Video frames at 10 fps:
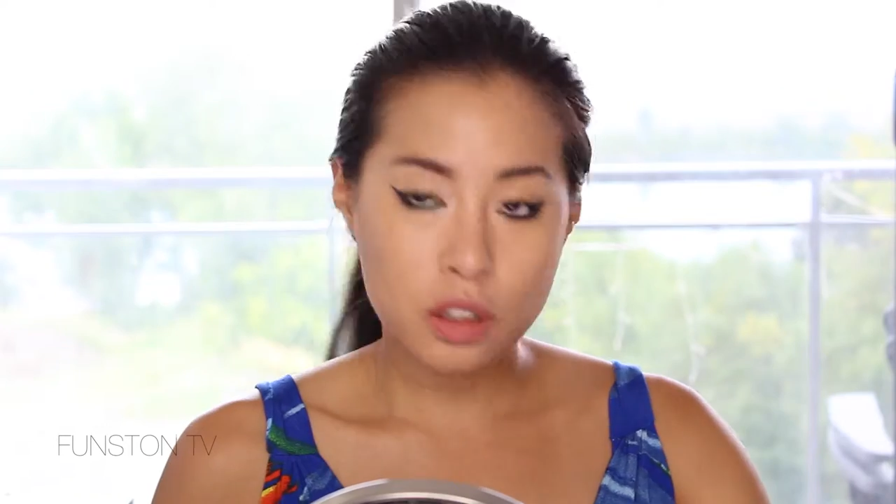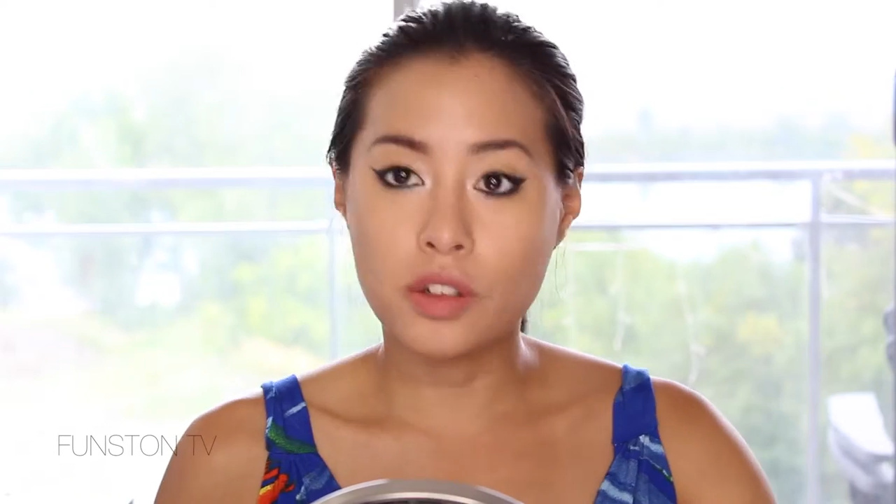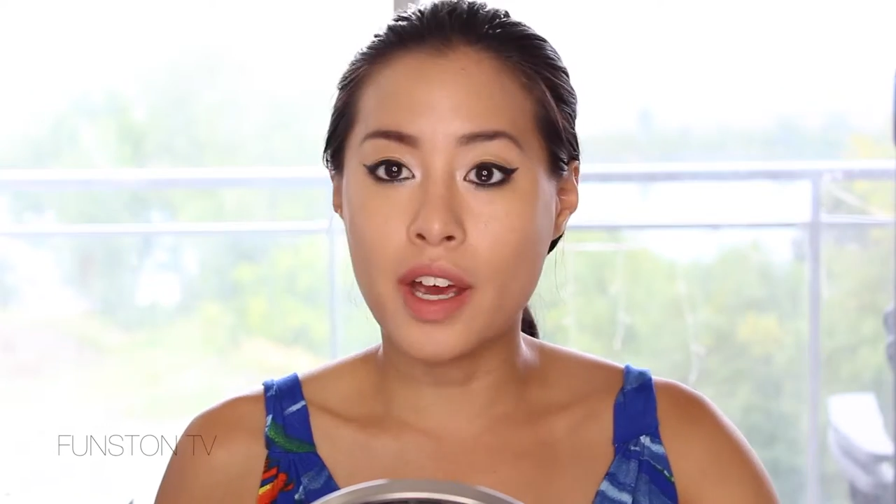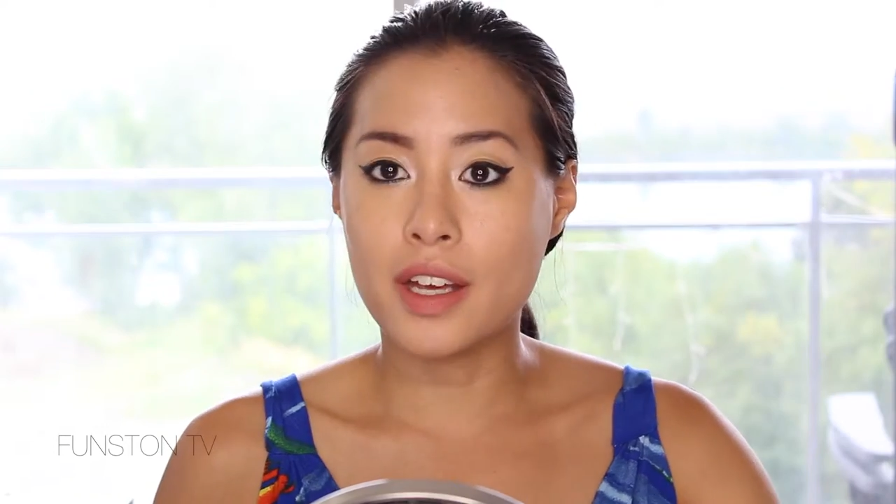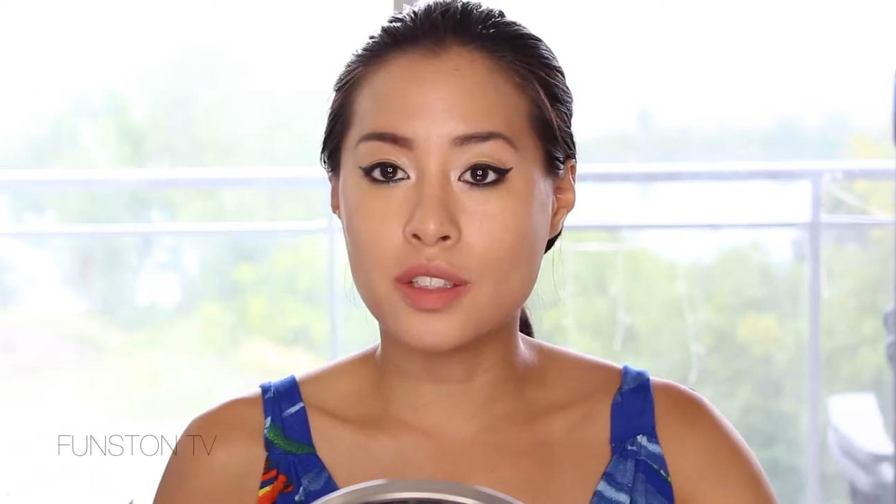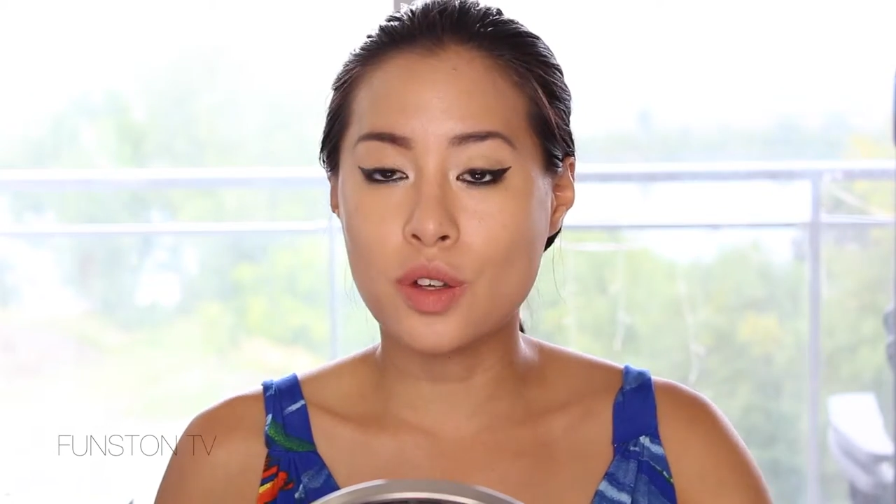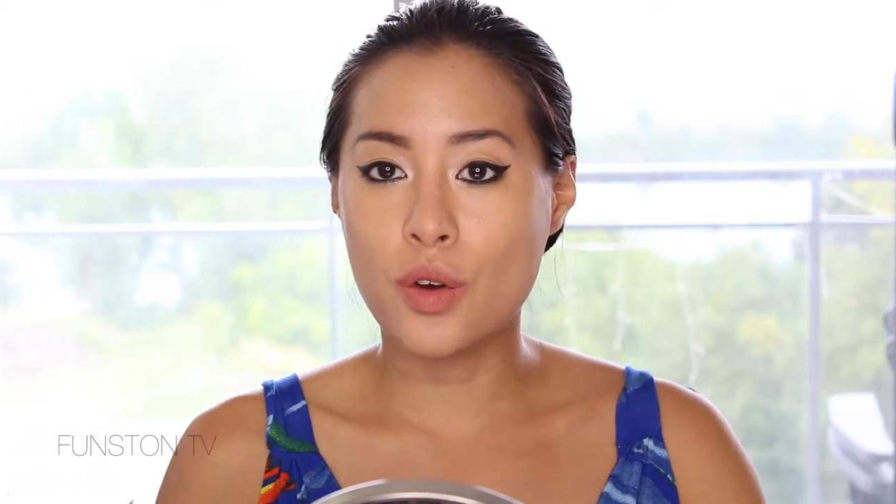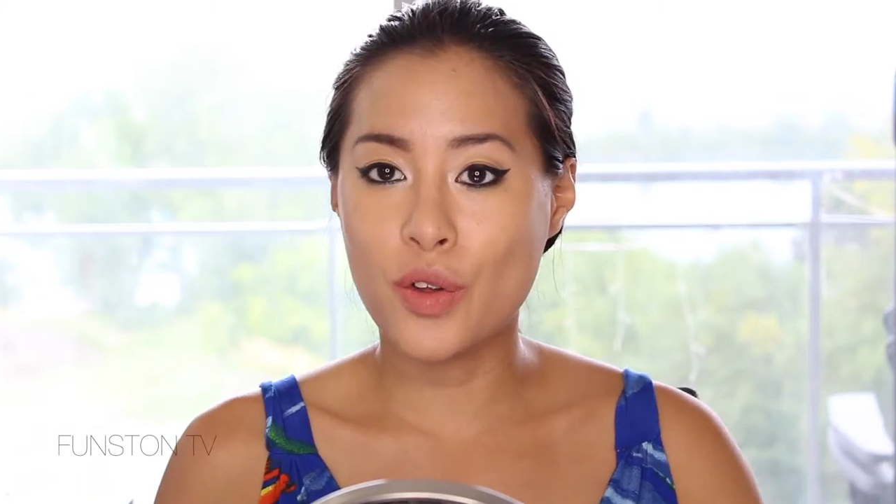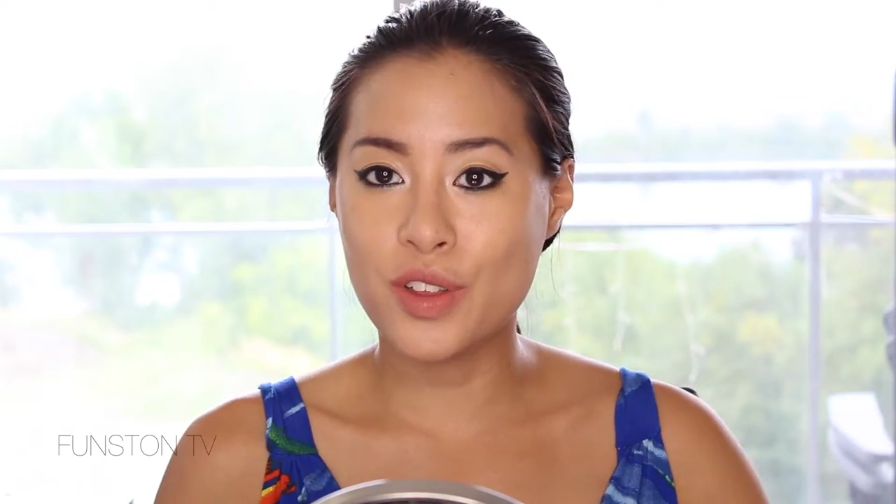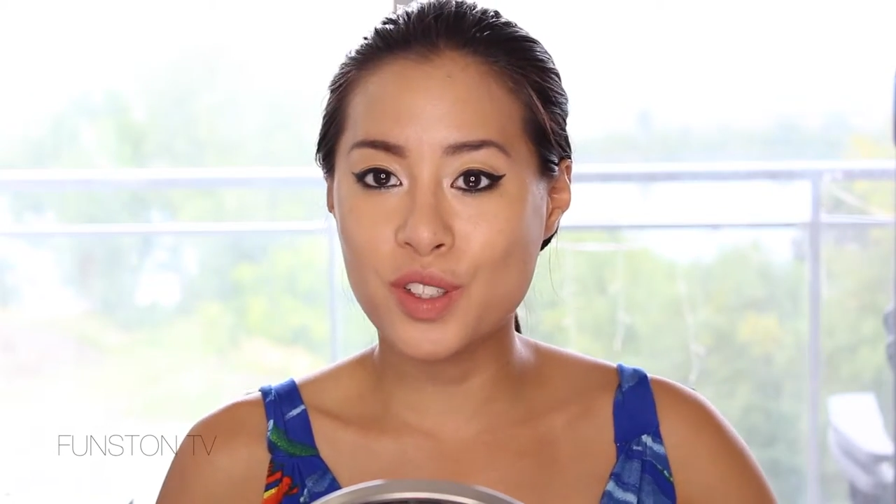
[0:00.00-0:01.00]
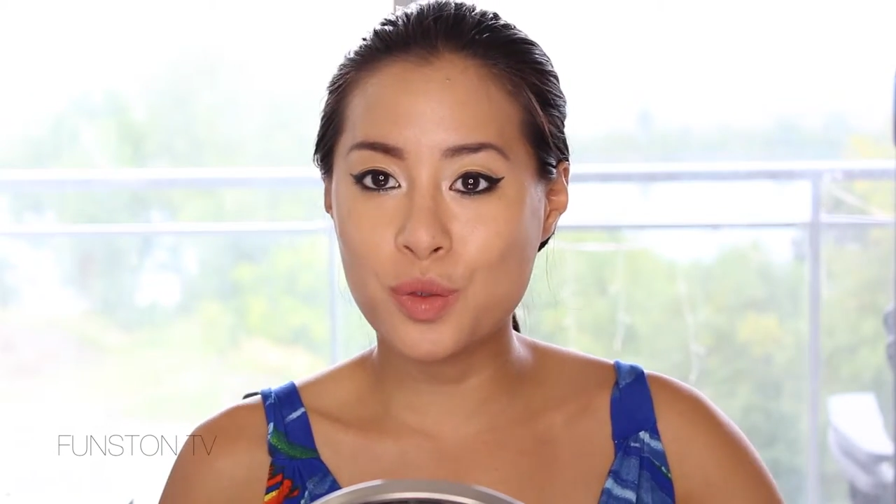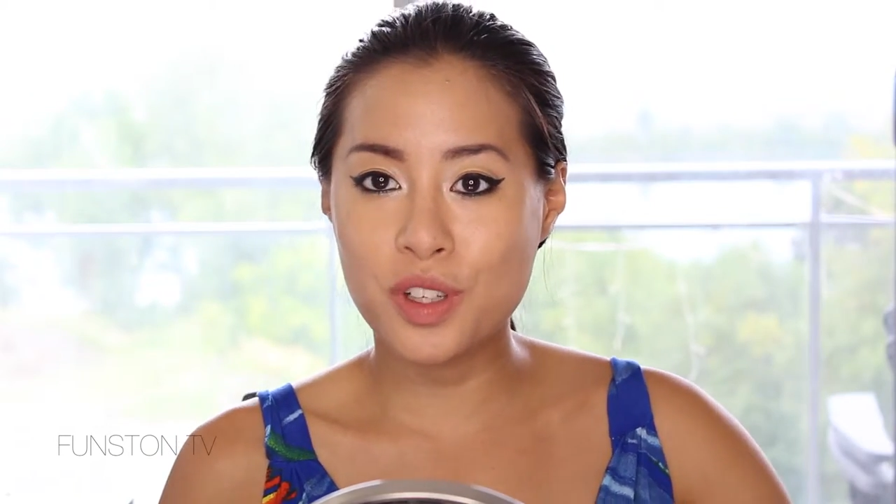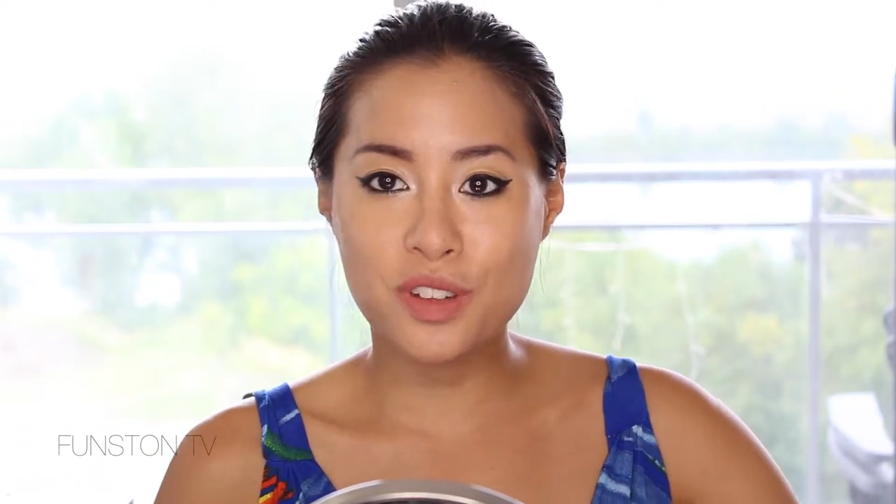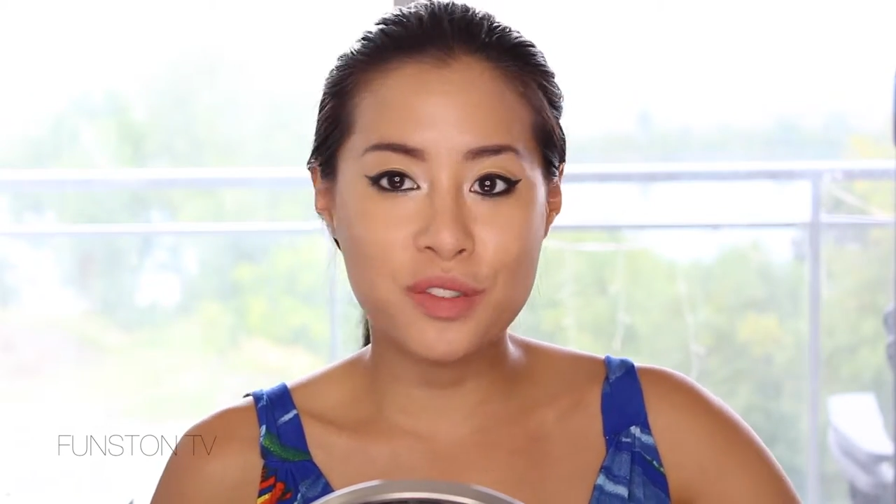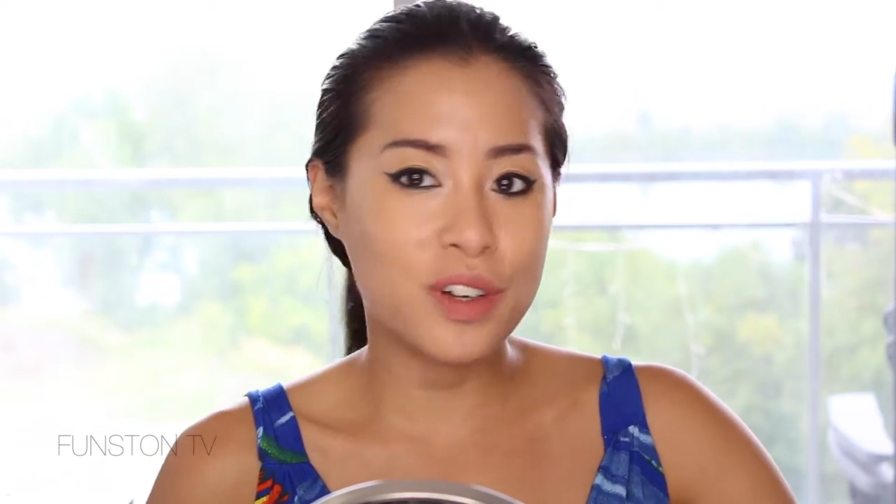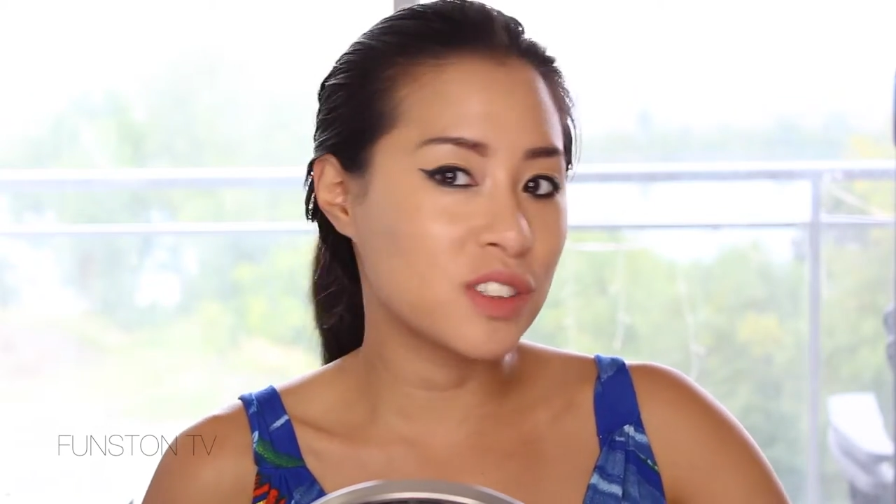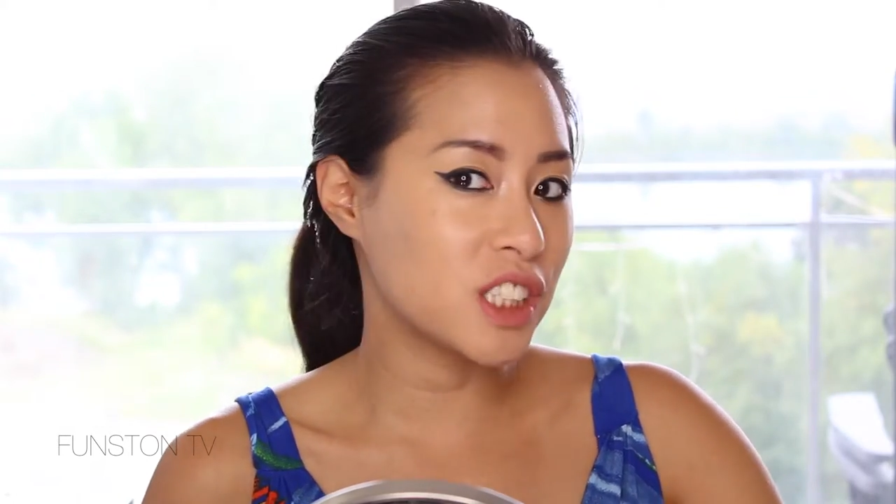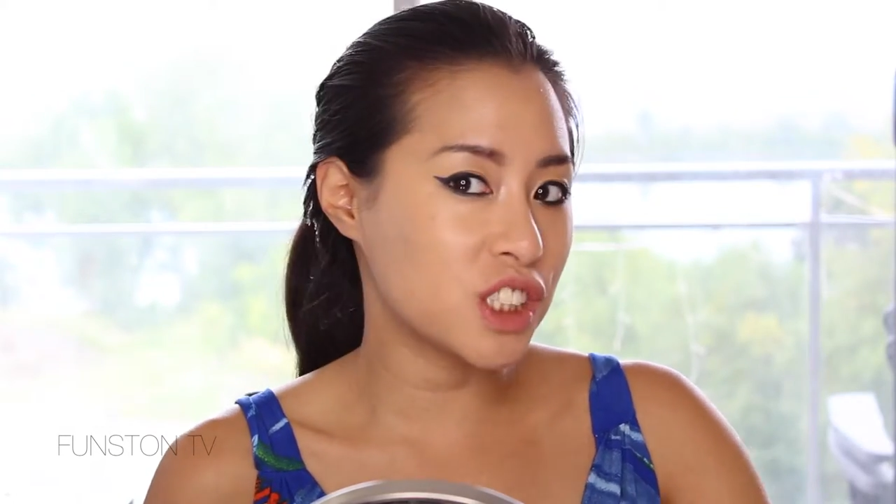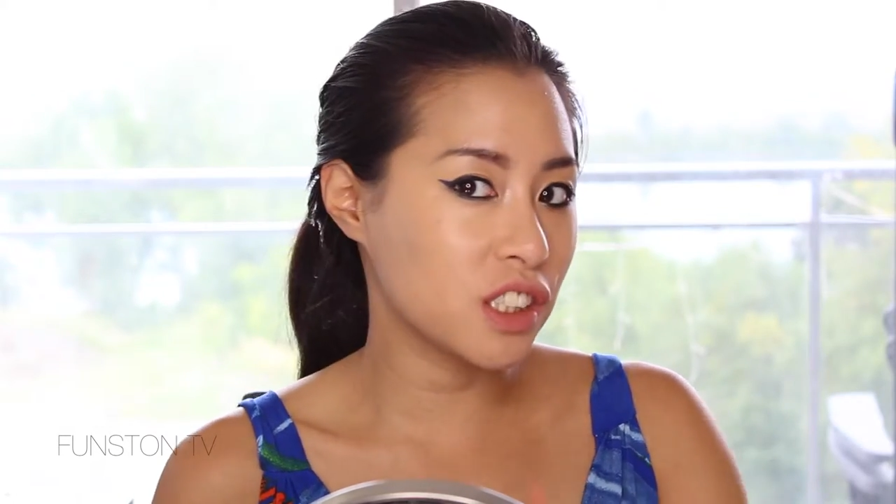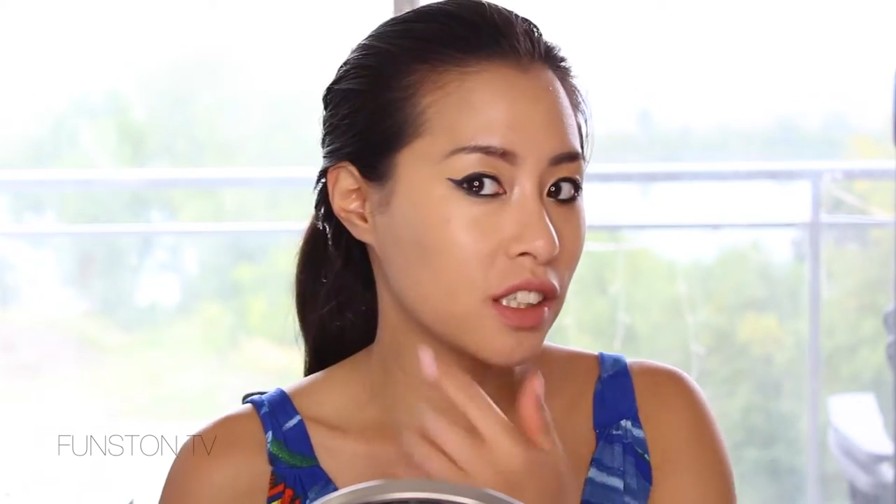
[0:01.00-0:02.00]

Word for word: Okay, so this is what the foundation